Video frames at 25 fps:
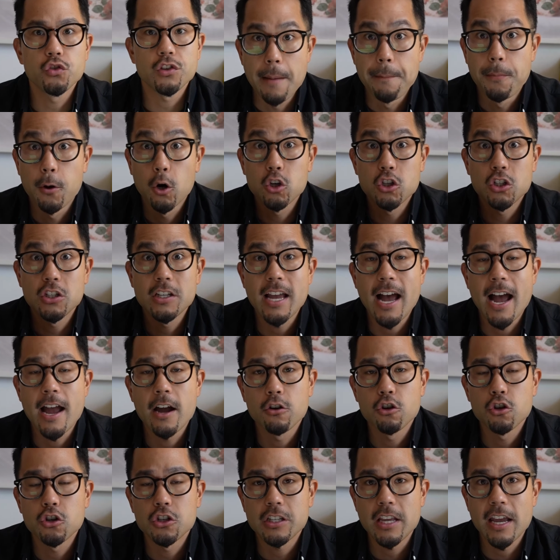And personally, I
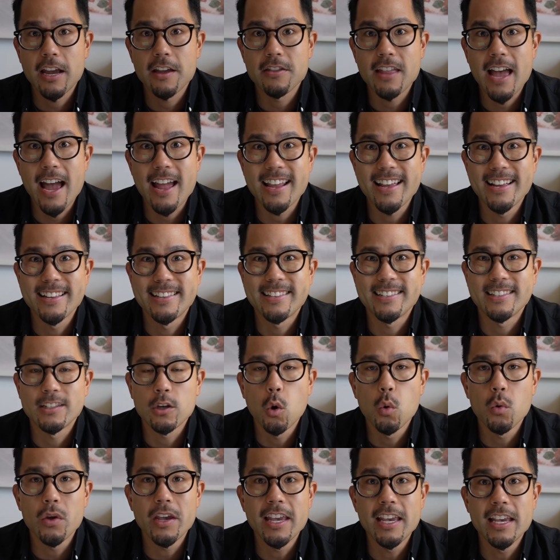understand that it's
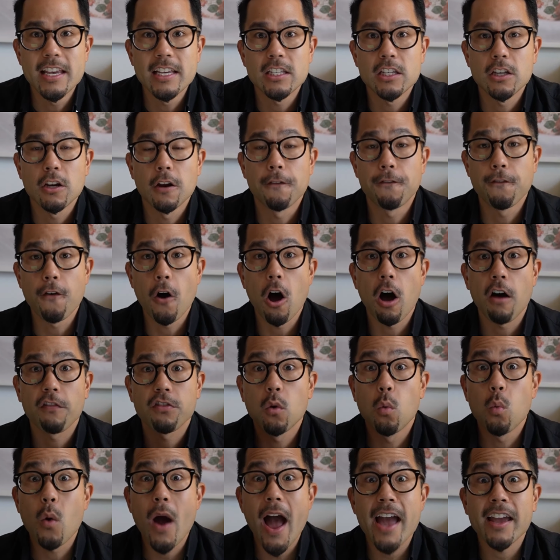so easy to fall off
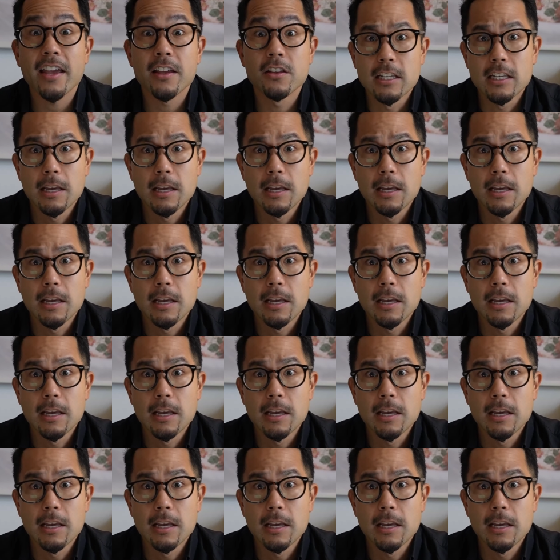the wagon.